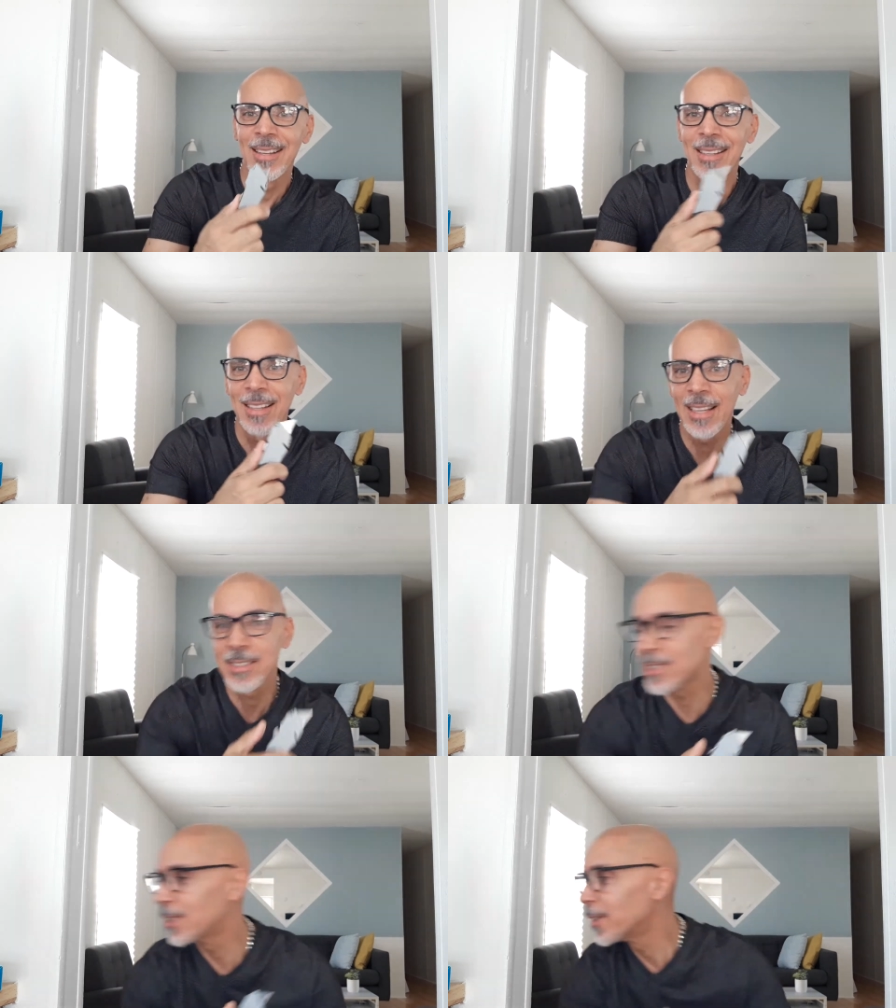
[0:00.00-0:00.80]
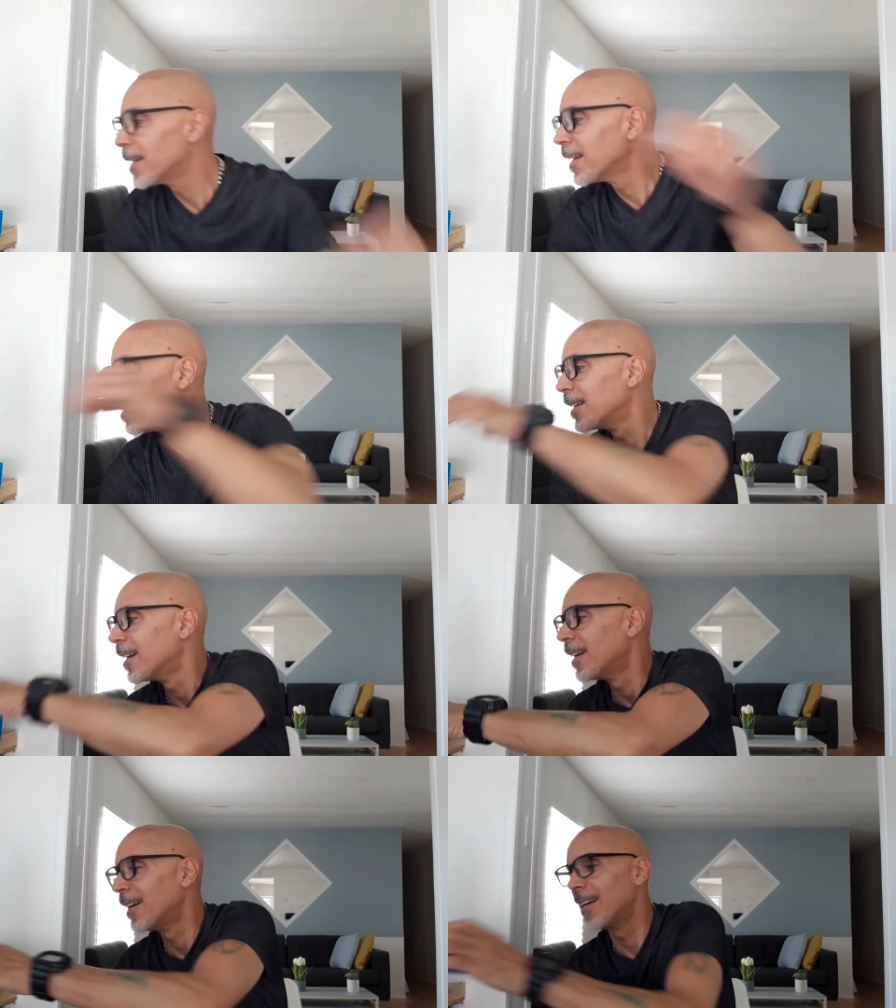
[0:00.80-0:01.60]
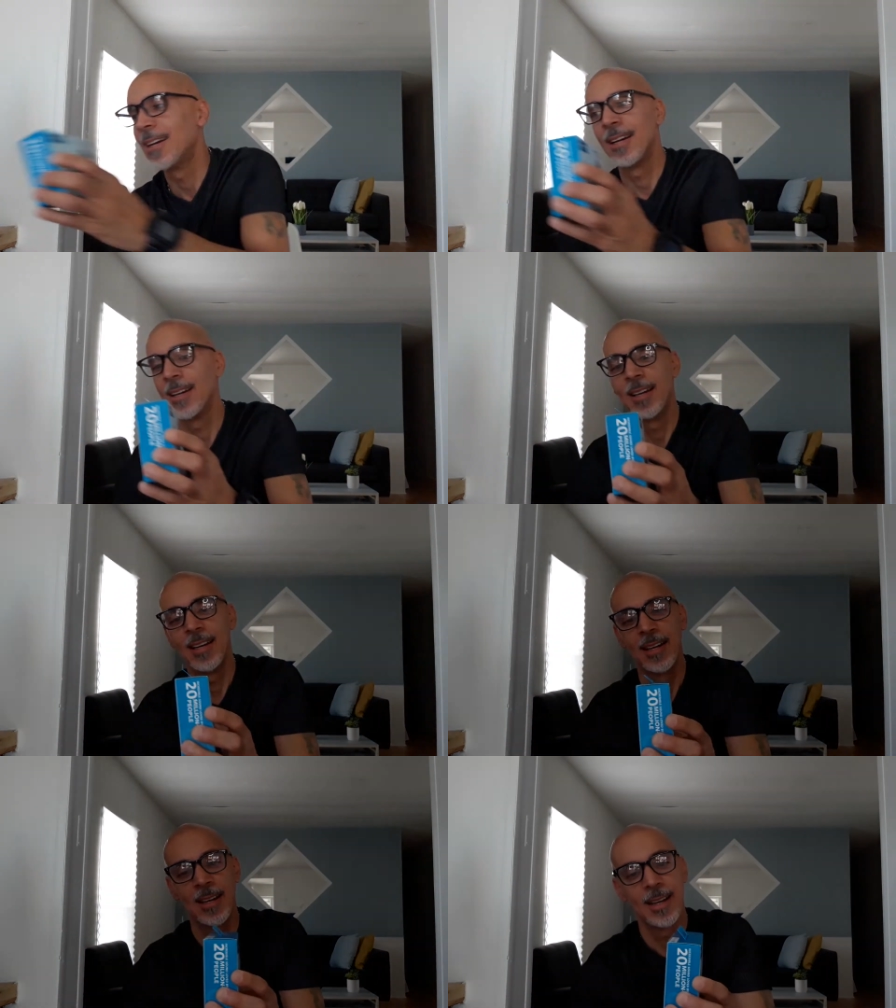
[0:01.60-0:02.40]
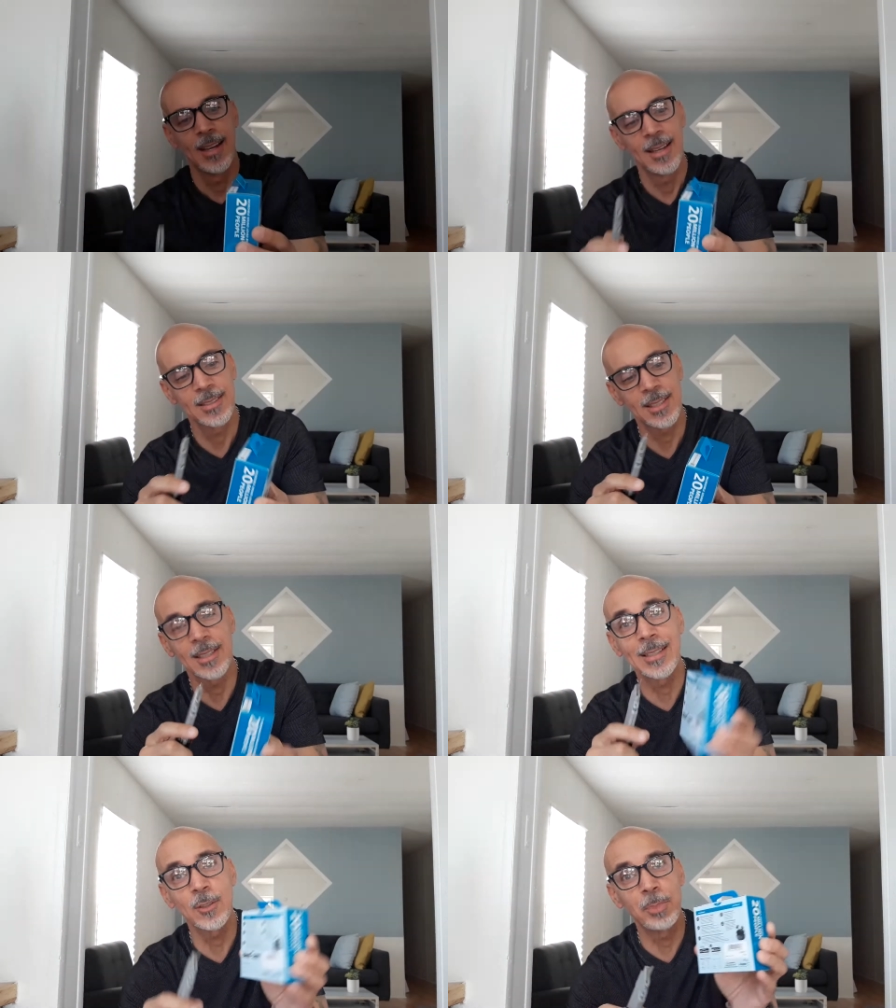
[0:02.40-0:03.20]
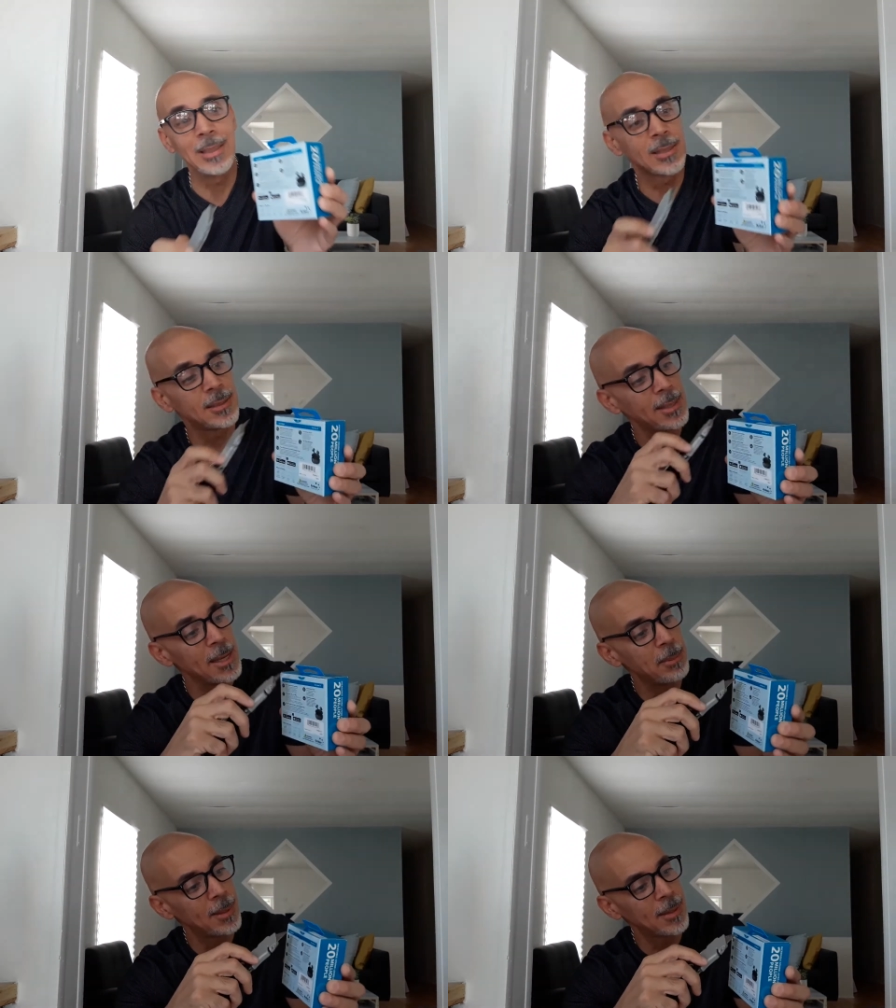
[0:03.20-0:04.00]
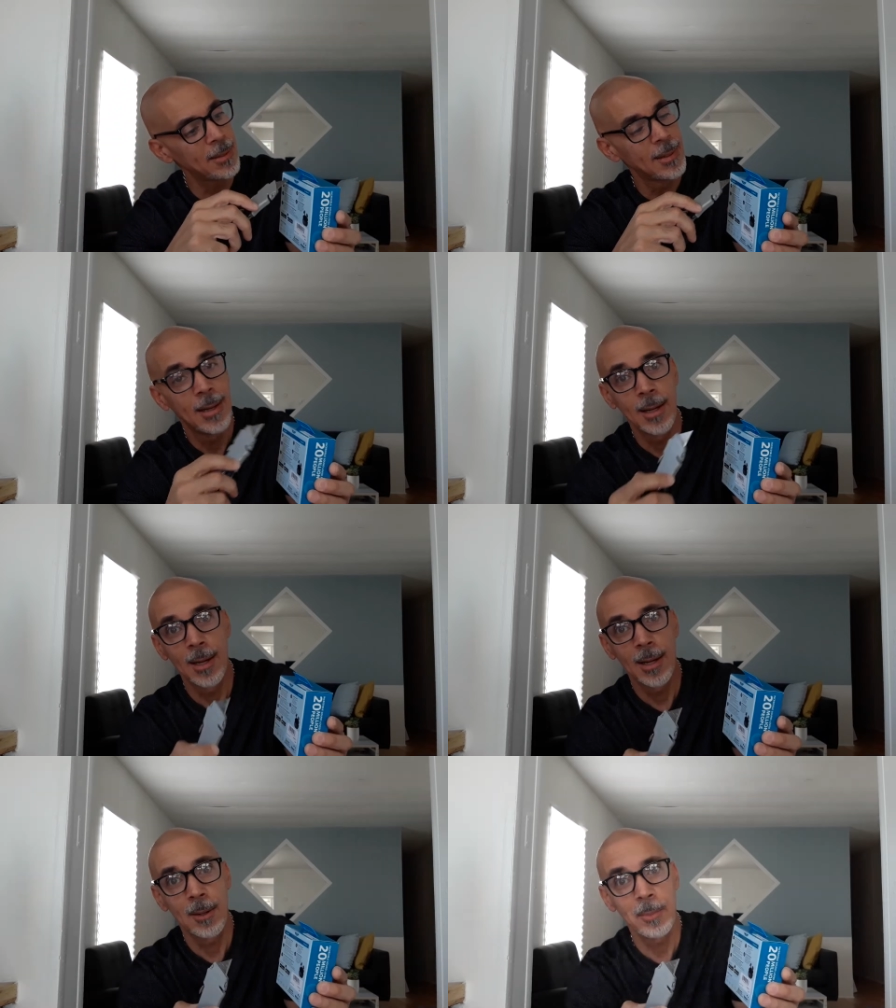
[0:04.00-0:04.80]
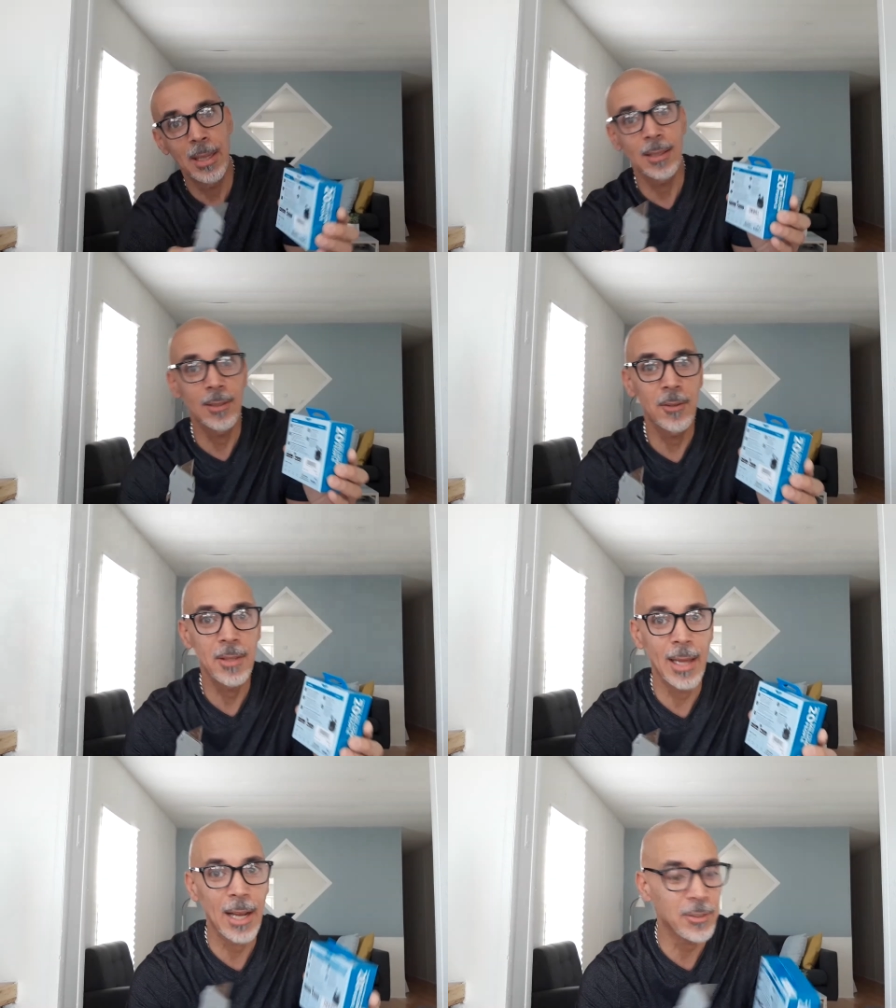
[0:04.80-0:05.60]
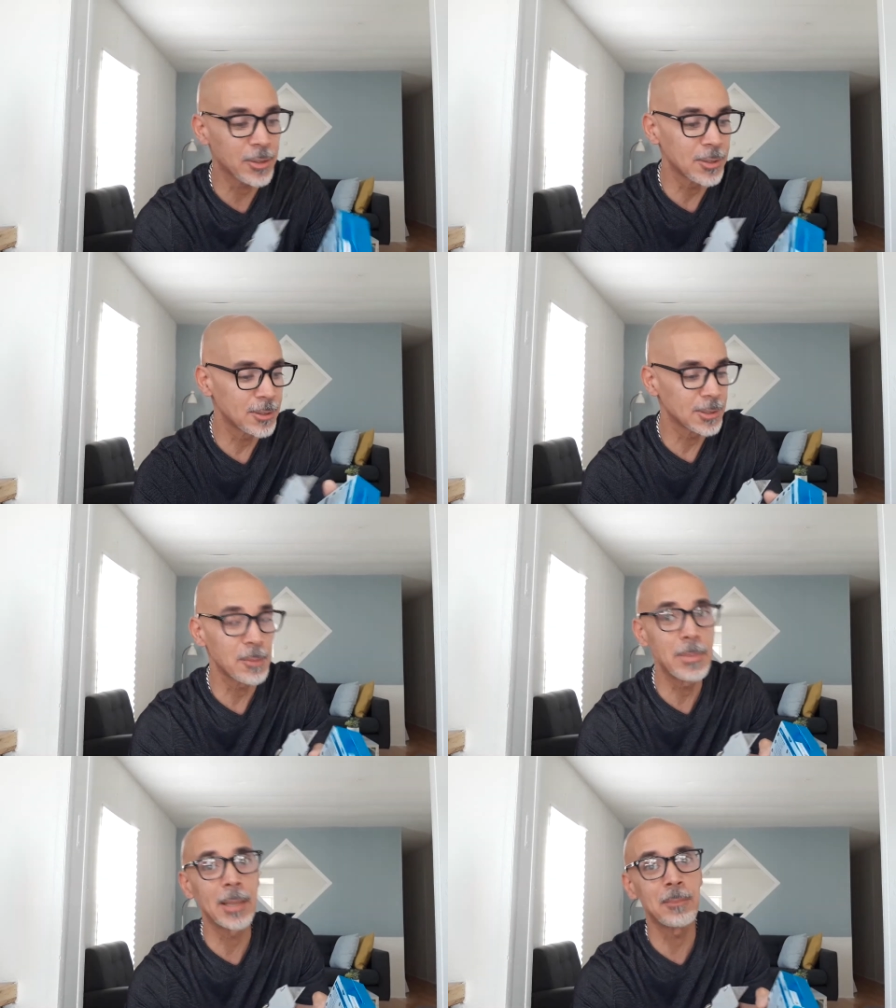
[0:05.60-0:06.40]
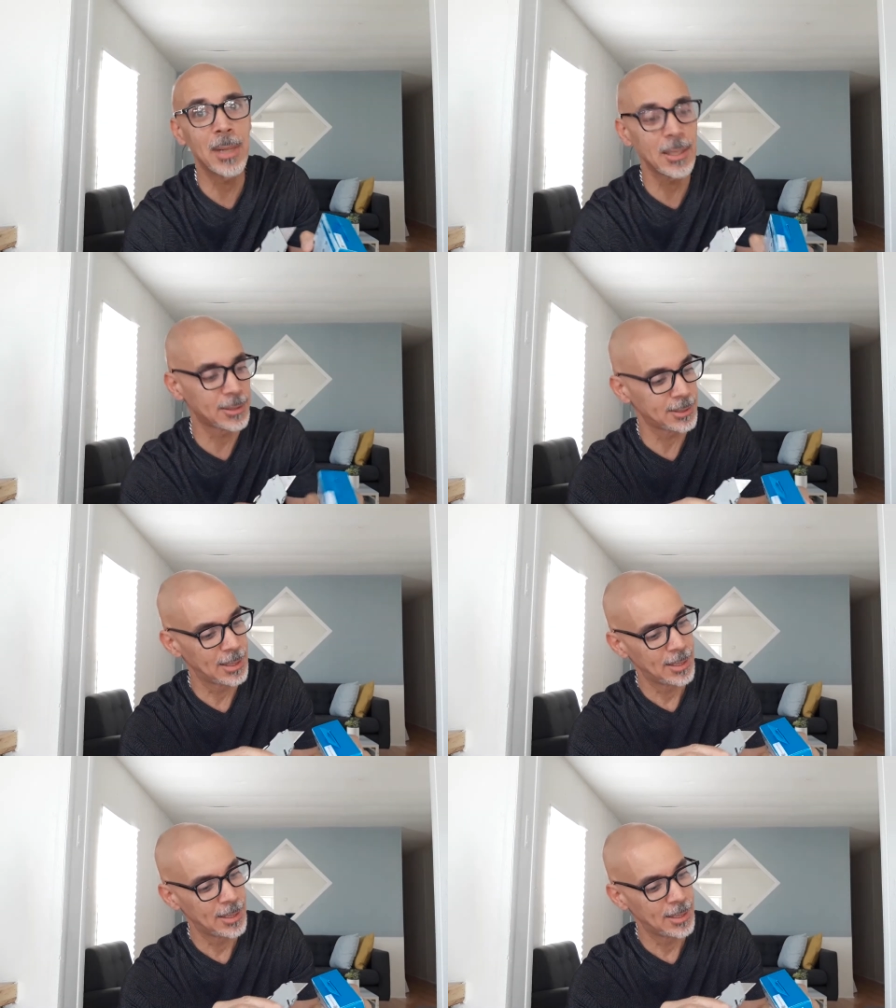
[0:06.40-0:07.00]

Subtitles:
Let's go ahead. It's a little piece of tape here. I'm being a little theatrical. It was a bit much.